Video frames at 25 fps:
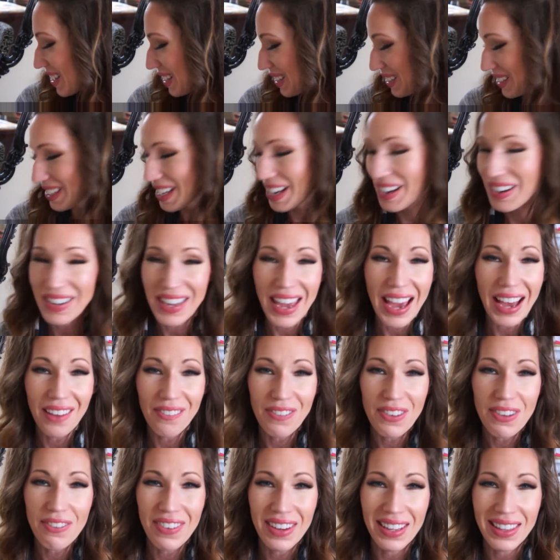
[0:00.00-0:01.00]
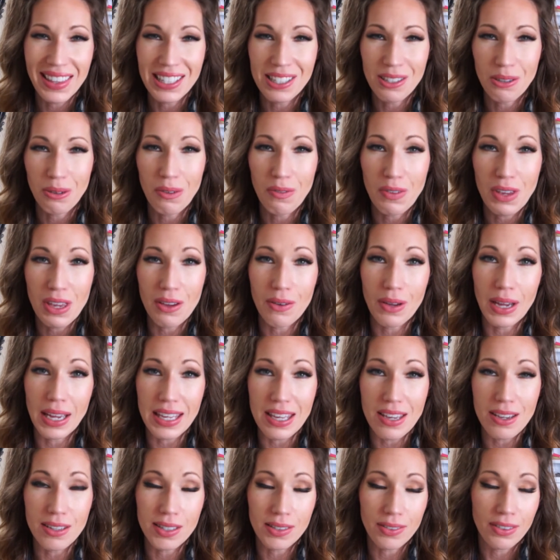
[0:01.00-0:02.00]
So yeah, if you found this review
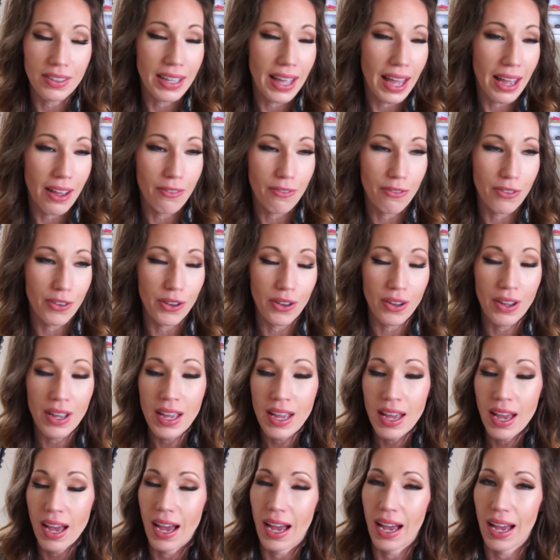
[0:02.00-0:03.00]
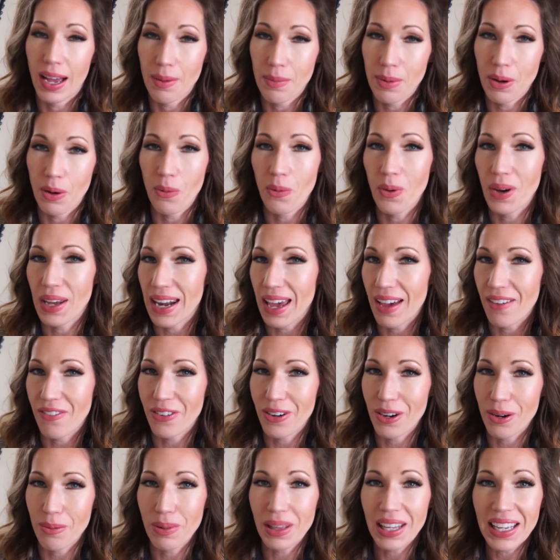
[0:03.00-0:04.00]
useful, helpful,
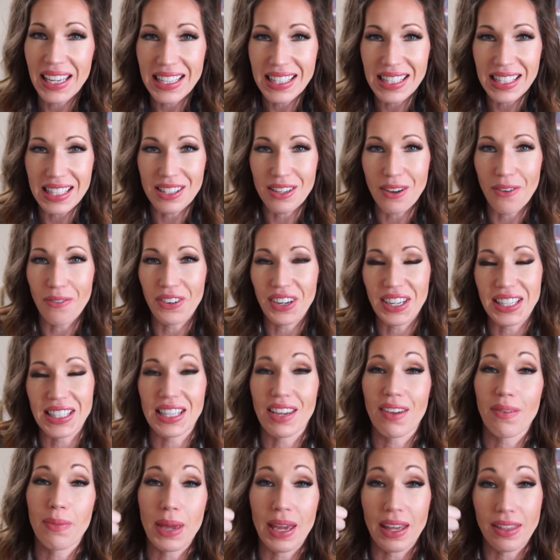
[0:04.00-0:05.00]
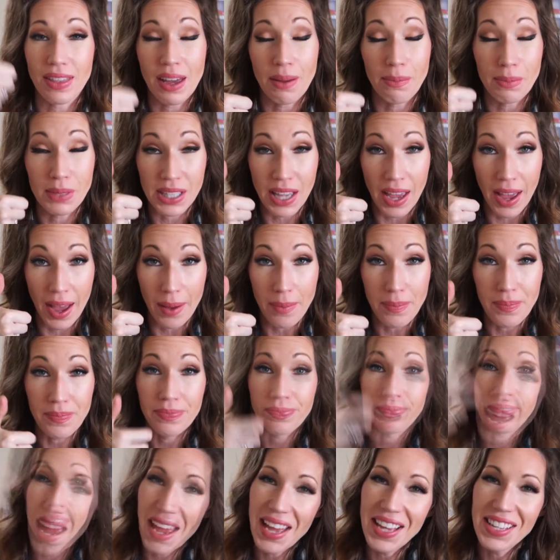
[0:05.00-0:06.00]
whatever, please don't forget to give me a thumbs up,
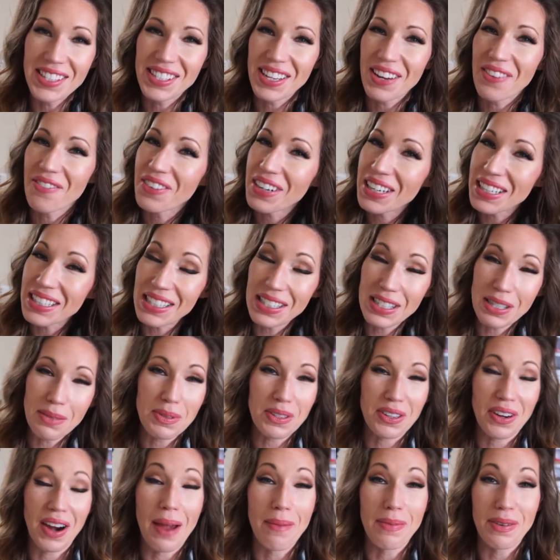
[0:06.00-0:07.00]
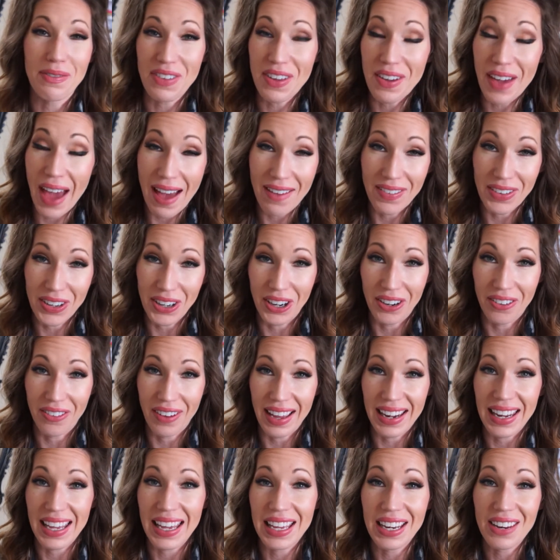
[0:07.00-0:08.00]
and don't forget to subscribe if you haven't
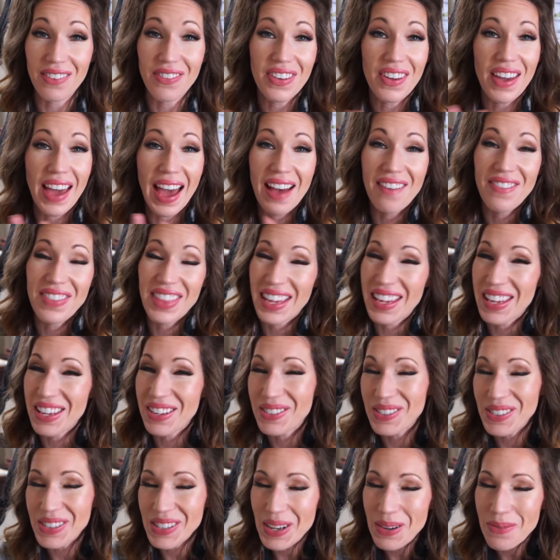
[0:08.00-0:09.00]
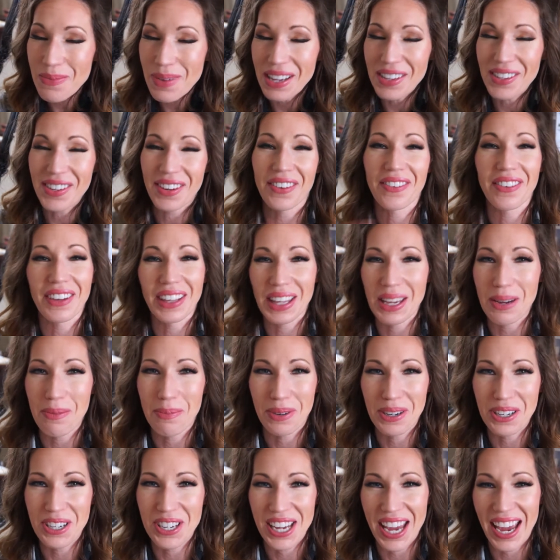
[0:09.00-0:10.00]
already. And if you have, thank you so much. I really
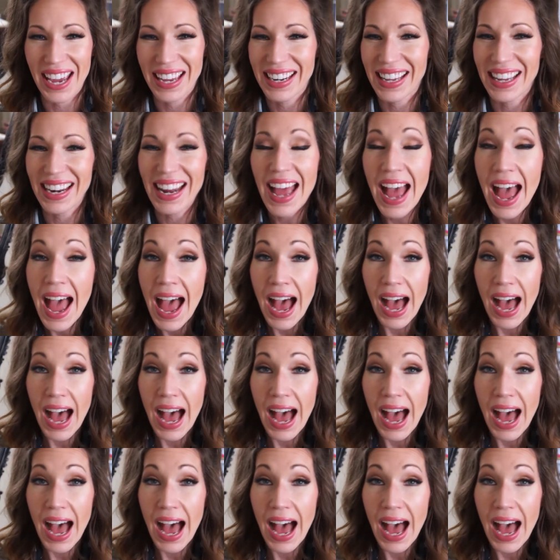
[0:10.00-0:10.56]
appreciate it.